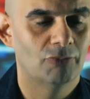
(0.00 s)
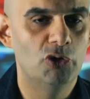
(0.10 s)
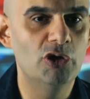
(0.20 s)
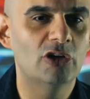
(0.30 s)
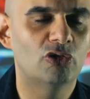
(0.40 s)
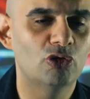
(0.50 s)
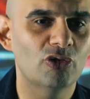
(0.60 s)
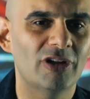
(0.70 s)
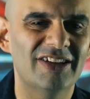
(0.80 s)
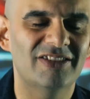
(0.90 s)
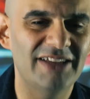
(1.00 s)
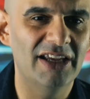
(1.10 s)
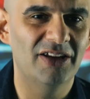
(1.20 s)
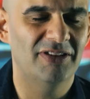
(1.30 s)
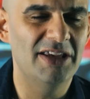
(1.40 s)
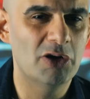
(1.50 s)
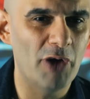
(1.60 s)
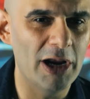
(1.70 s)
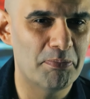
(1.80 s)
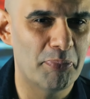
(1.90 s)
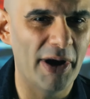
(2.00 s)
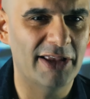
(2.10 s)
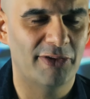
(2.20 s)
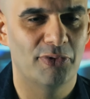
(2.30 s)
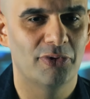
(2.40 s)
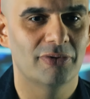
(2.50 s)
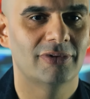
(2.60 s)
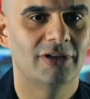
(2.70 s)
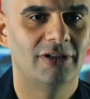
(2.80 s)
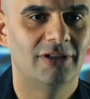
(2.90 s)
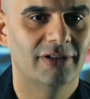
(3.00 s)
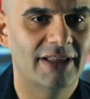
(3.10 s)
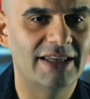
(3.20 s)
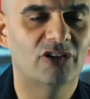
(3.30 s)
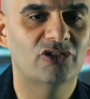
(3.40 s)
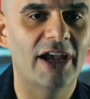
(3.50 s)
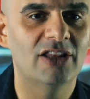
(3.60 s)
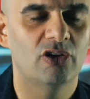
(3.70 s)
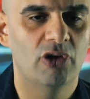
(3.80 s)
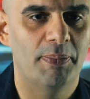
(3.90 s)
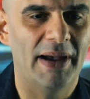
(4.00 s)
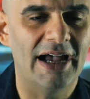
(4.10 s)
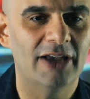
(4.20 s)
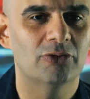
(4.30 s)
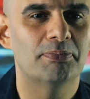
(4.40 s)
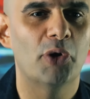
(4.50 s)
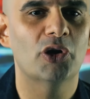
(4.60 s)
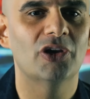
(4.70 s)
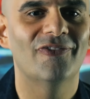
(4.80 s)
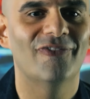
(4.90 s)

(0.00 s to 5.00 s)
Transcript: You can choose on this day to see great breakthrough and the chains of your past broken